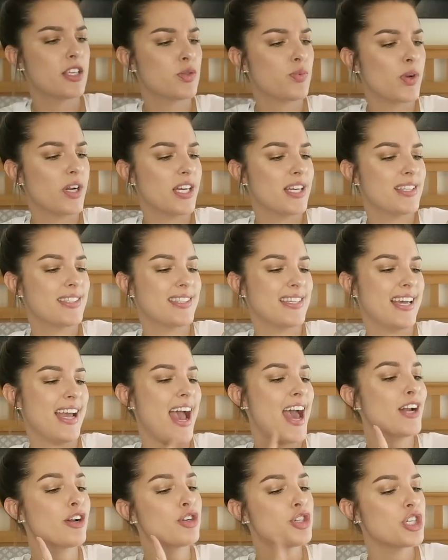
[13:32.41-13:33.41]
This one is the
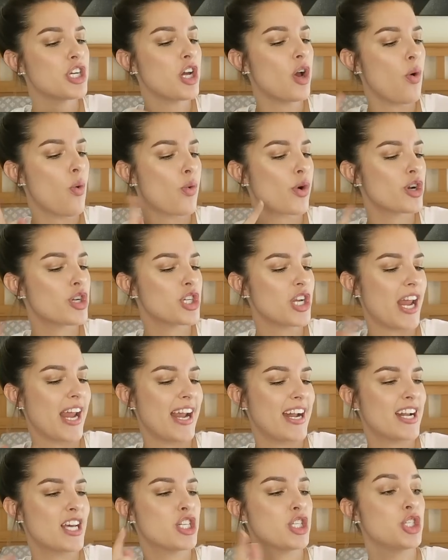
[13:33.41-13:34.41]
Energy Orange
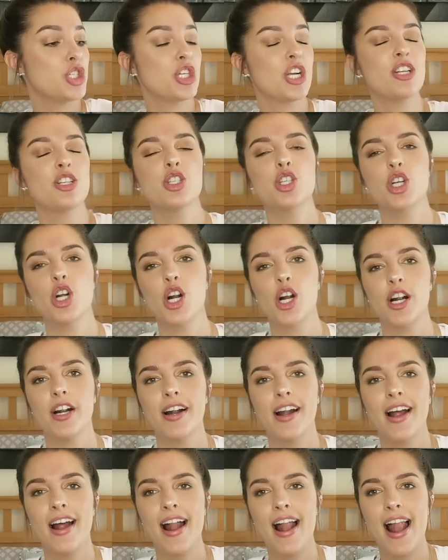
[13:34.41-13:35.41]
and
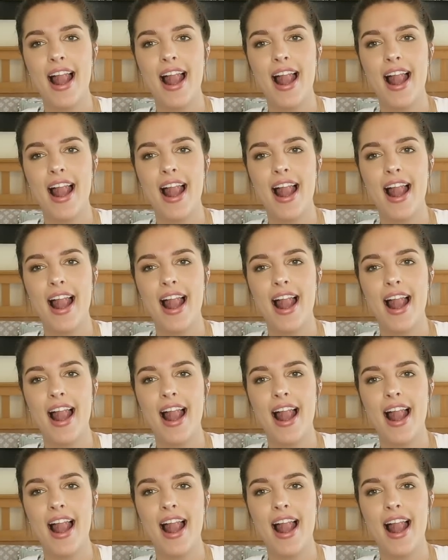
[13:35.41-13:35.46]
Ginger.